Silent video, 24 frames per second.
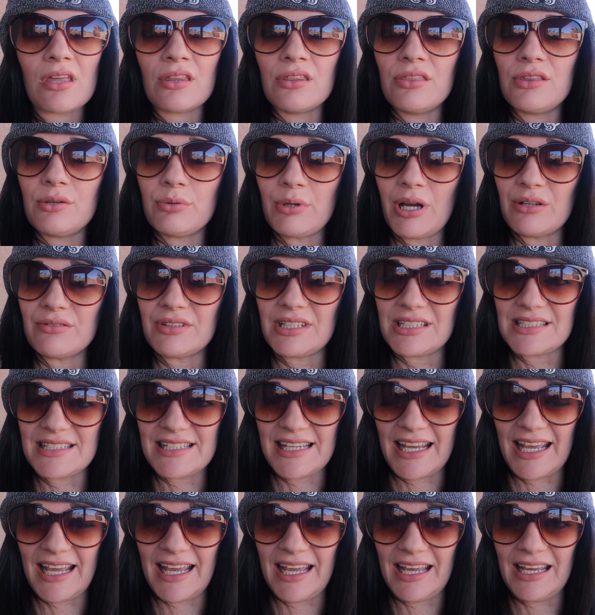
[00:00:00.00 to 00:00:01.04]
throughout the
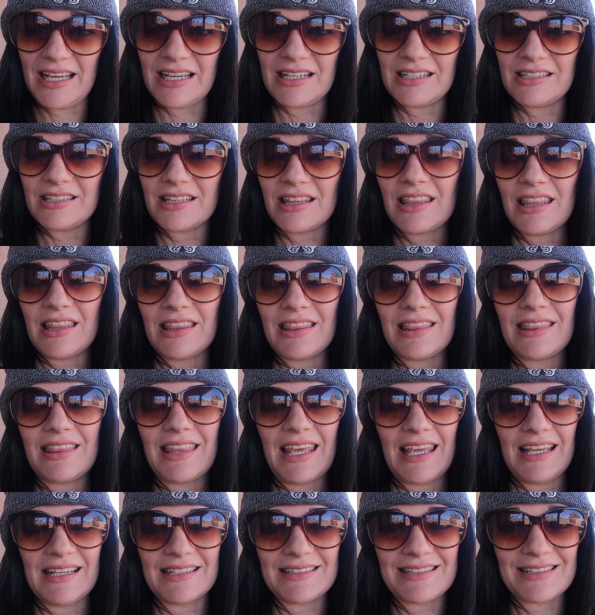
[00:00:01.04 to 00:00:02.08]
day, and
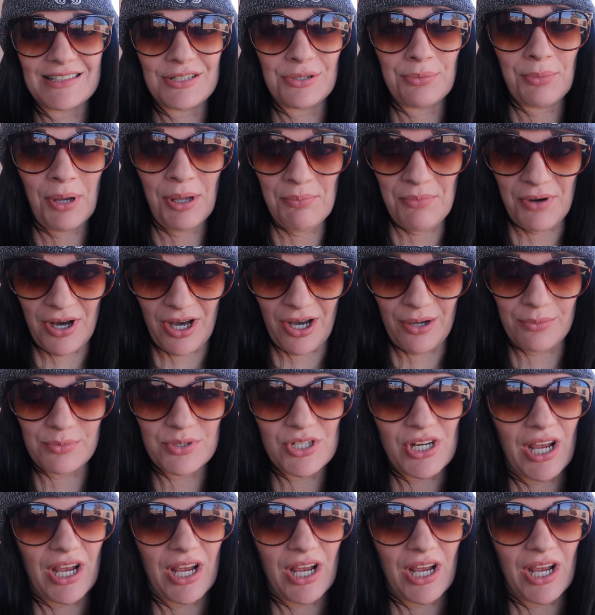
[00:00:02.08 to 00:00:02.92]
thanks to my mom,